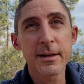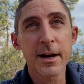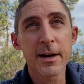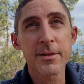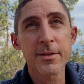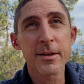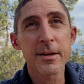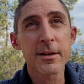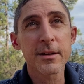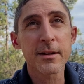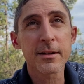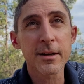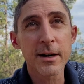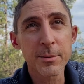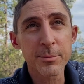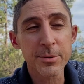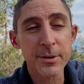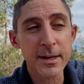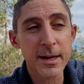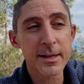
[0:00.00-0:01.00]
I think,
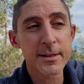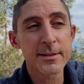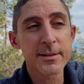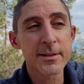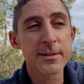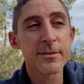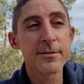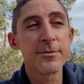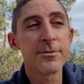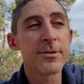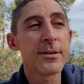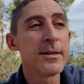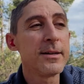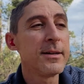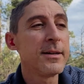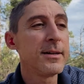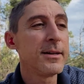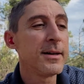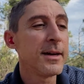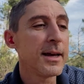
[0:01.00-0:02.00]
comprehensive
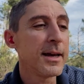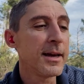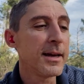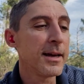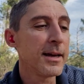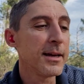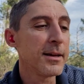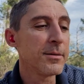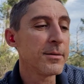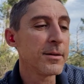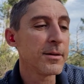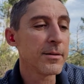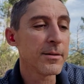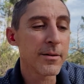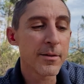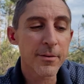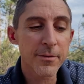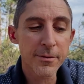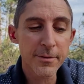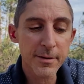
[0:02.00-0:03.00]
and
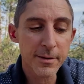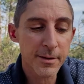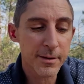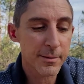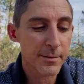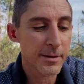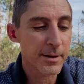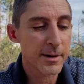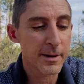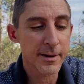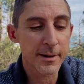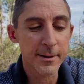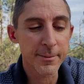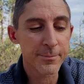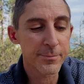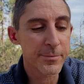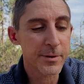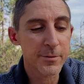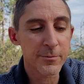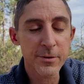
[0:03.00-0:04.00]

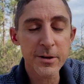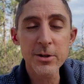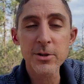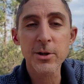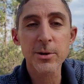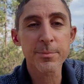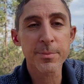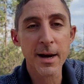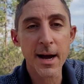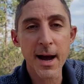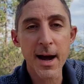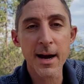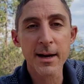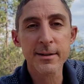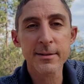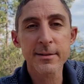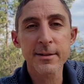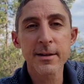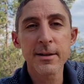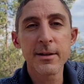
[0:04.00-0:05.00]

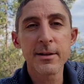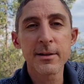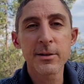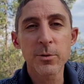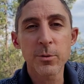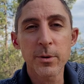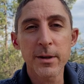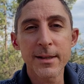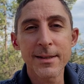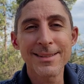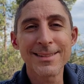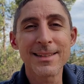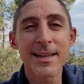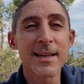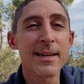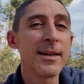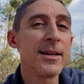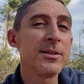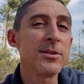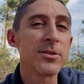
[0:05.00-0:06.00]
feature-packed quiz
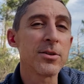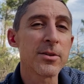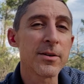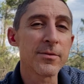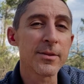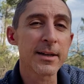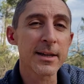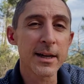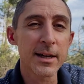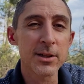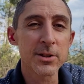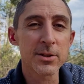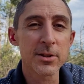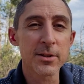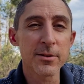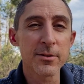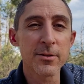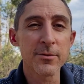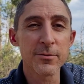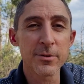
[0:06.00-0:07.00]
and
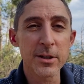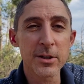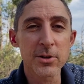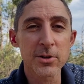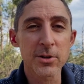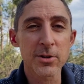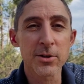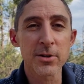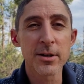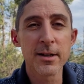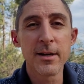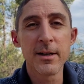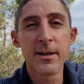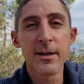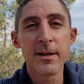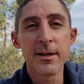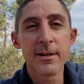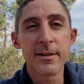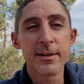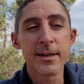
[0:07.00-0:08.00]
certification feature.
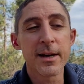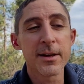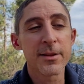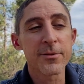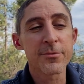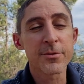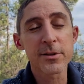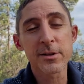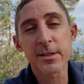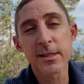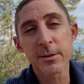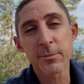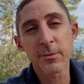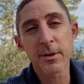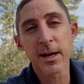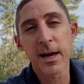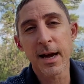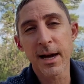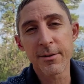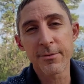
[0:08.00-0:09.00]
Now, the first thing we'll
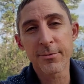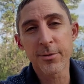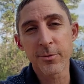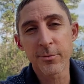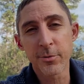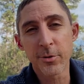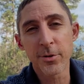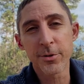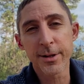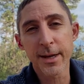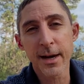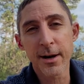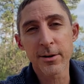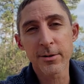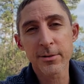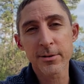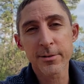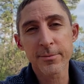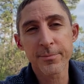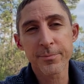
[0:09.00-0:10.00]
have rolled
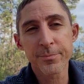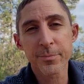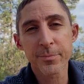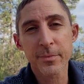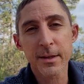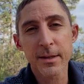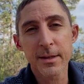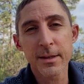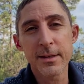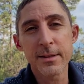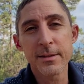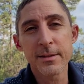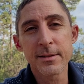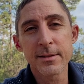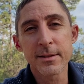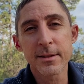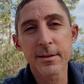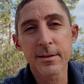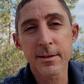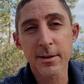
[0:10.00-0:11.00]
out
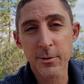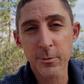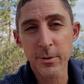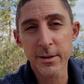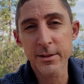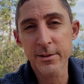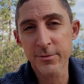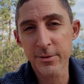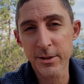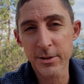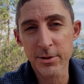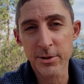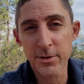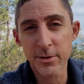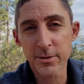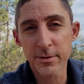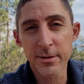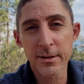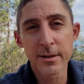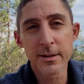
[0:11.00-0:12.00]
is the quiz
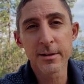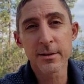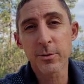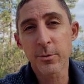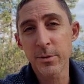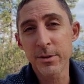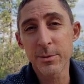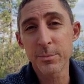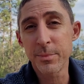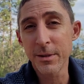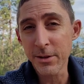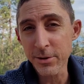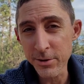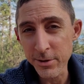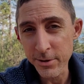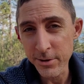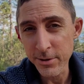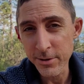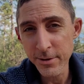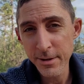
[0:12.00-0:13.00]
feature, quiz
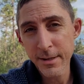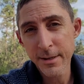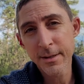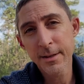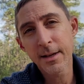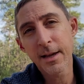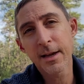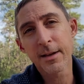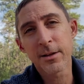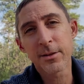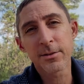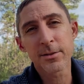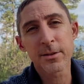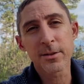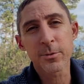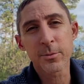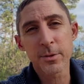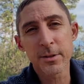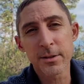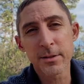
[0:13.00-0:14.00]
builder, and also the
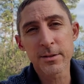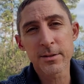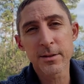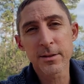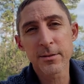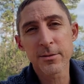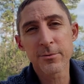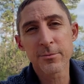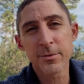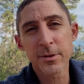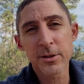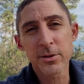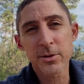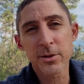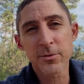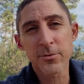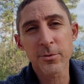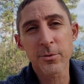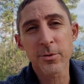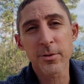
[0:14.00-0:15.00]
quiz
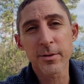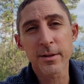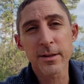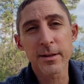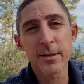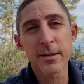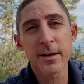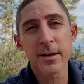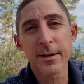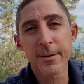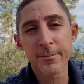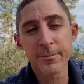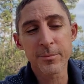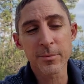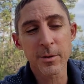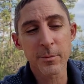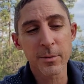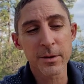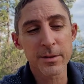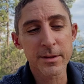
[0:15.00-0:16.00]
feature for the
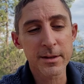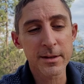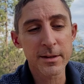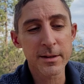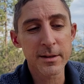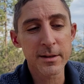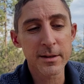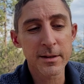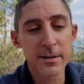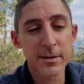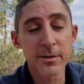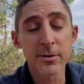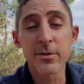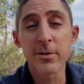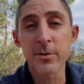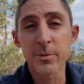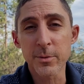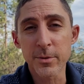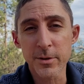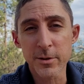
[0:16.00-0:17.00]
what the
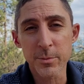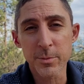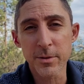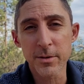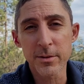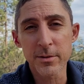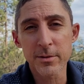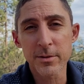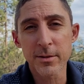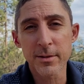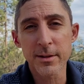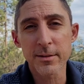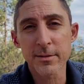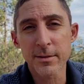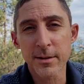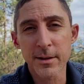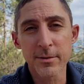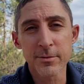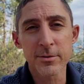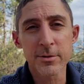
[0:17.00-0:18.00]
learners will experience. So that's
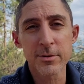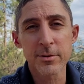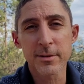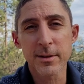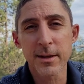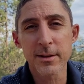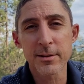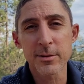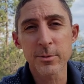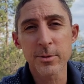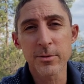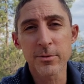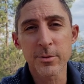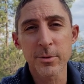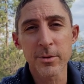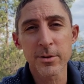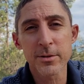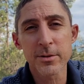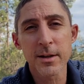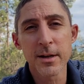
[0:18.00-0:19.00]
kind of two sides to it, of
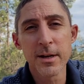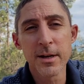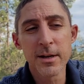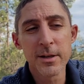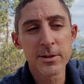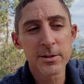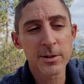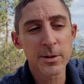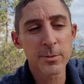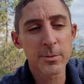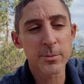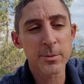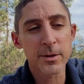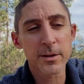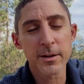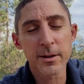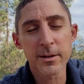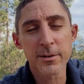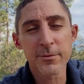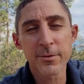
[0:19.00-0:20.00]
course. So we're
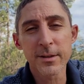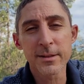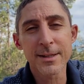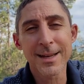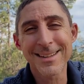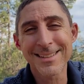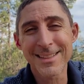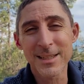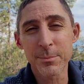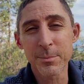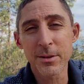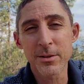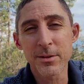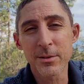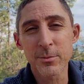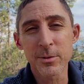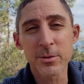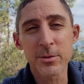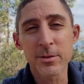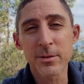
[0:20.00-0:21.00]
working on a fantastic builder,
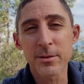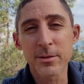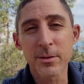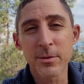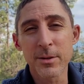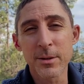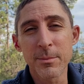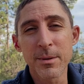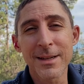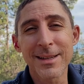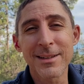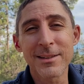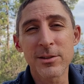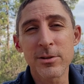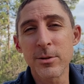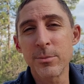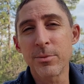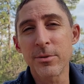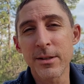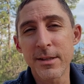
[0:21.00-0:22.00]
which is going to make it
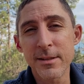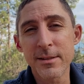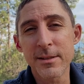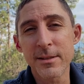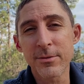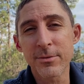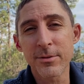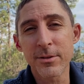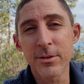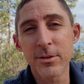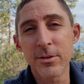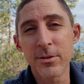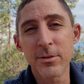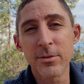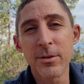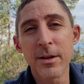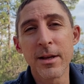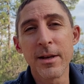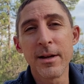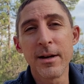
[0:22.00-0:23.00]
super easy for
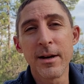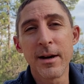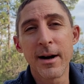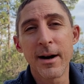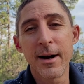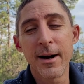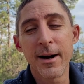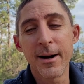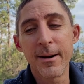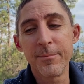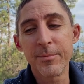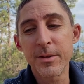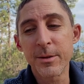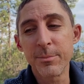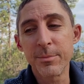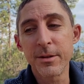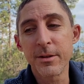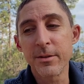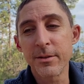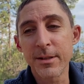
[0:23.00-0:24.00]
you to
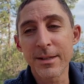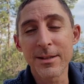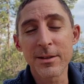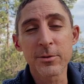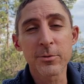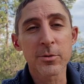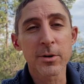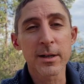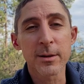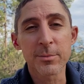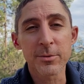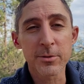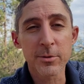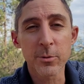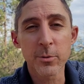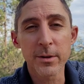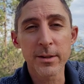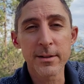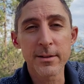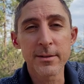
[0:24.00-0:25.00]
build an incredible
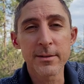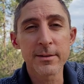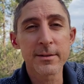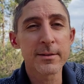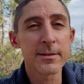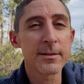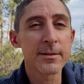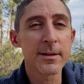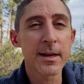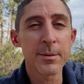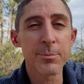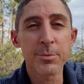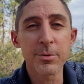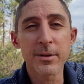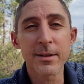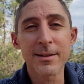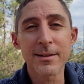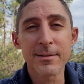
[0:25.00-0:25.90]
quiz and put